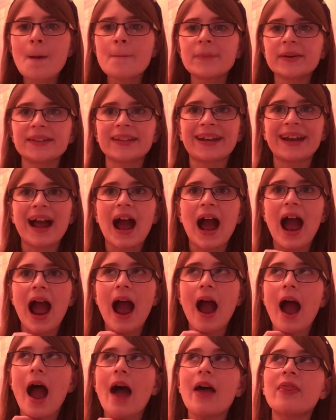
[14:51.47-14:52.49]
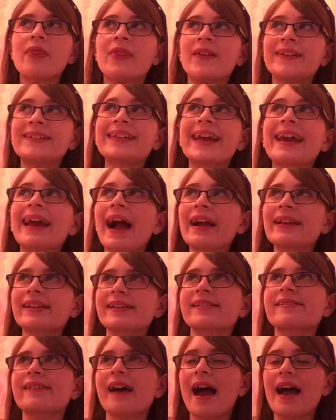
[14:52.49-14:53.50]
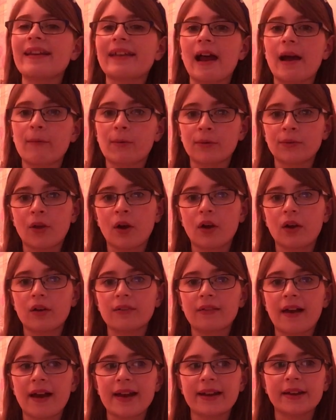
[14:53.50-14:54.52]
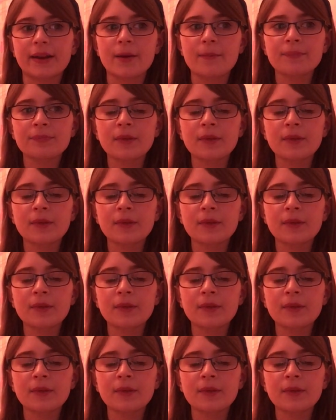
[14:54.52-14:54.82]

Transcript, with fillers: But then the day I decide I will not like